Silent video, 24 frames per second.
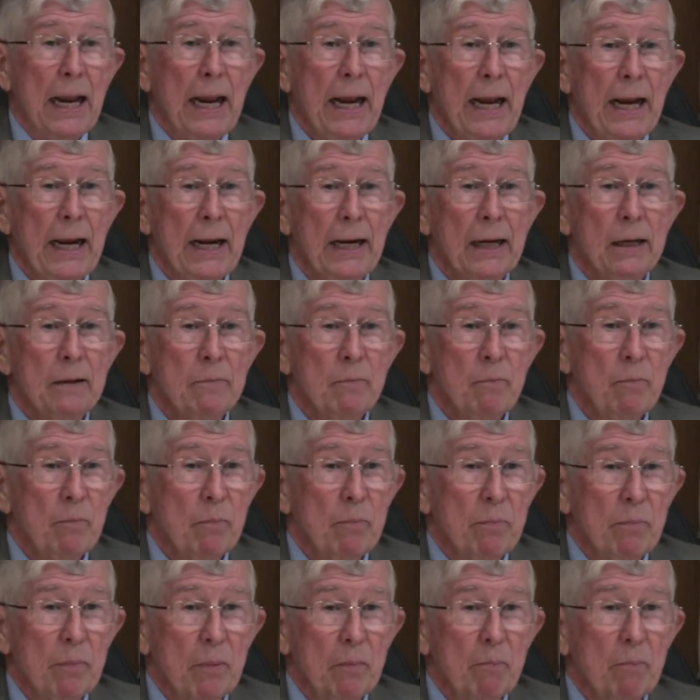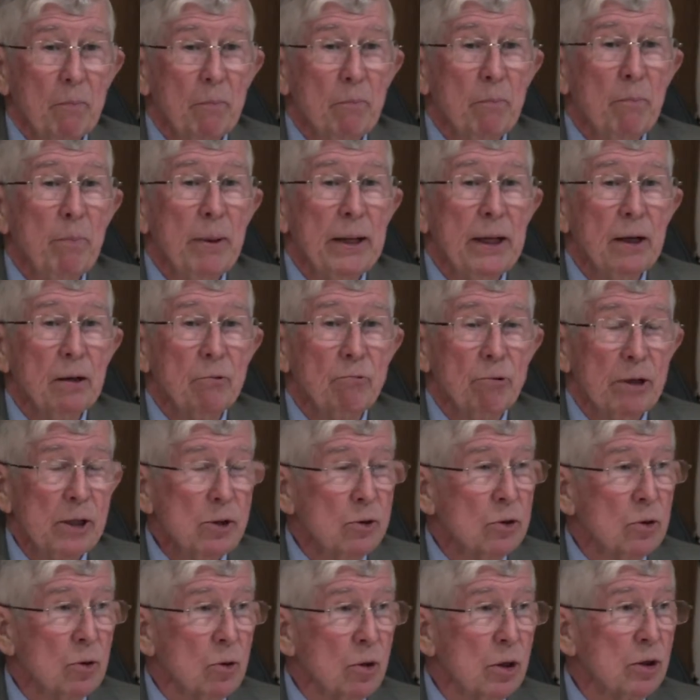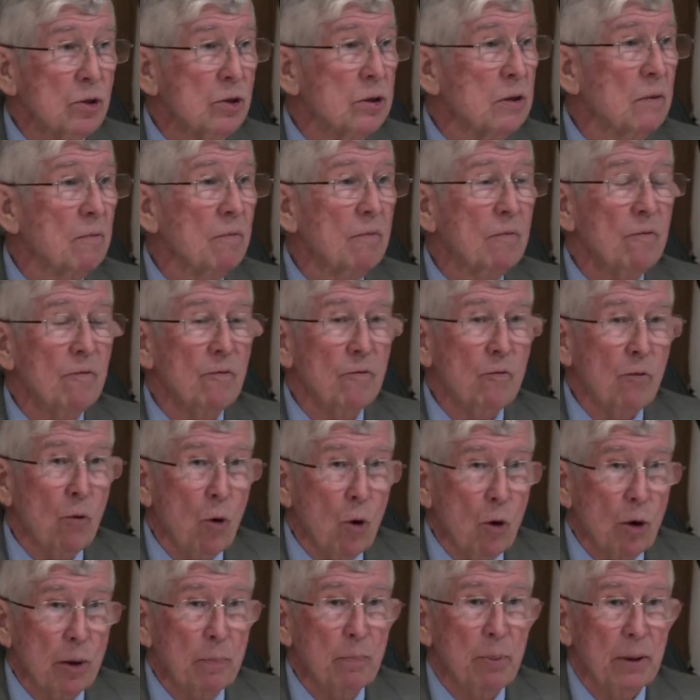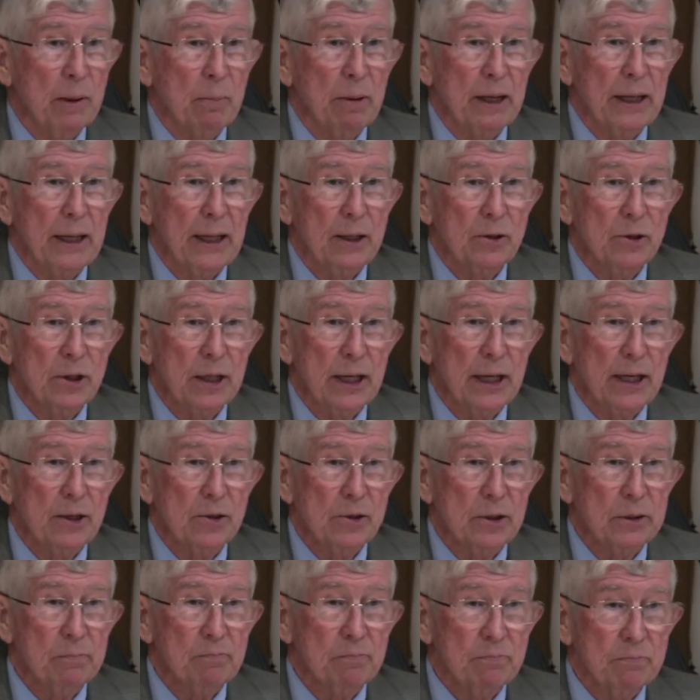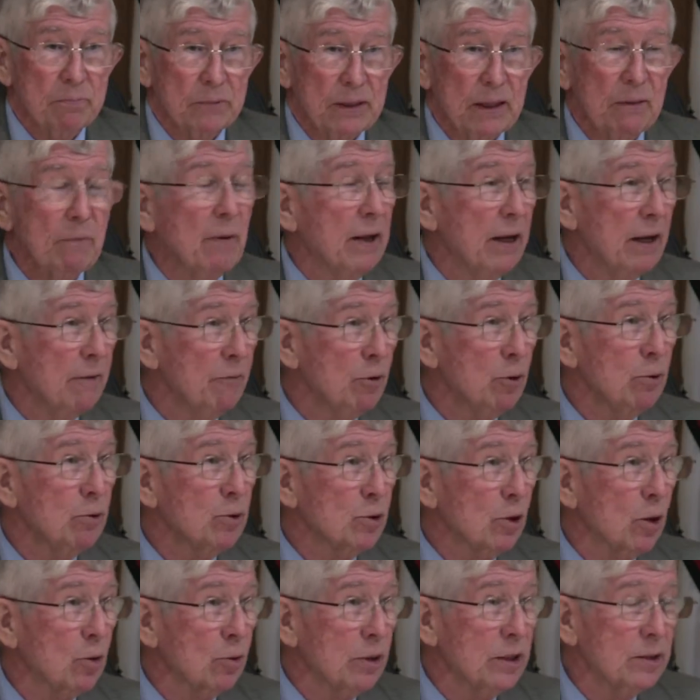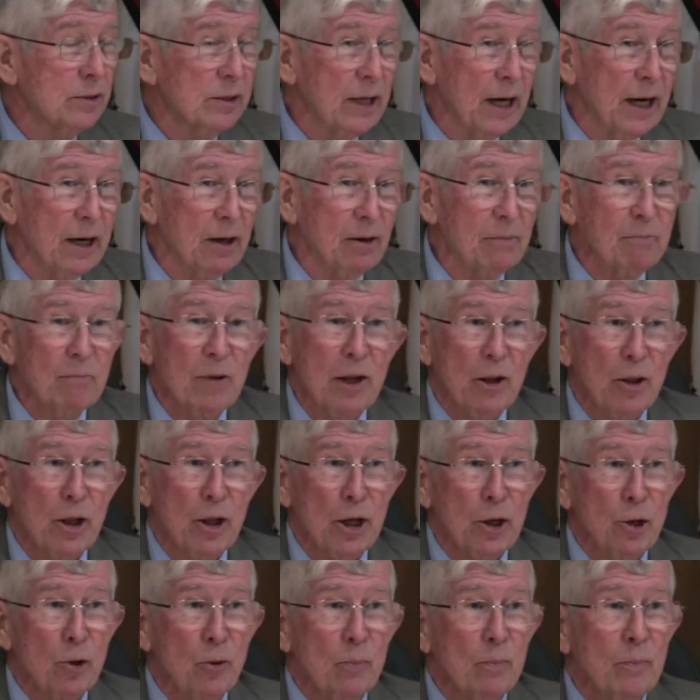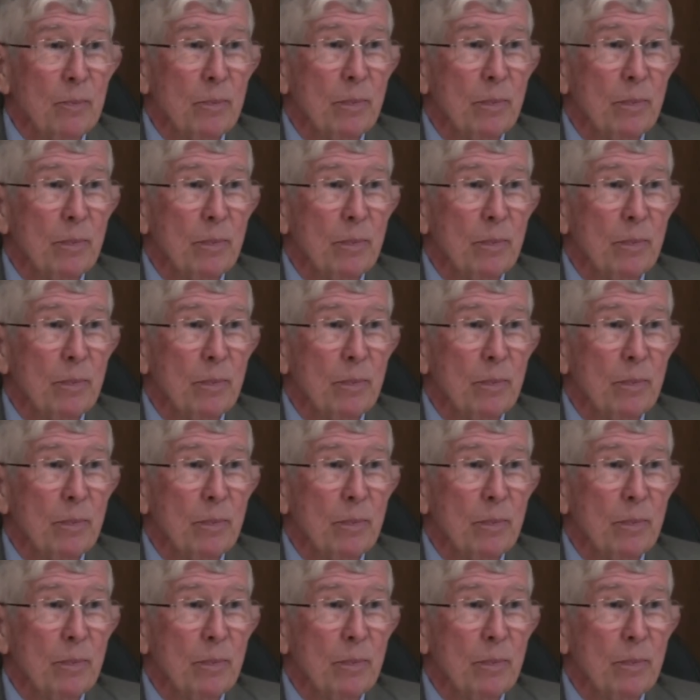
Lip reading: and be a resource for public education, if you so desire. Thank you.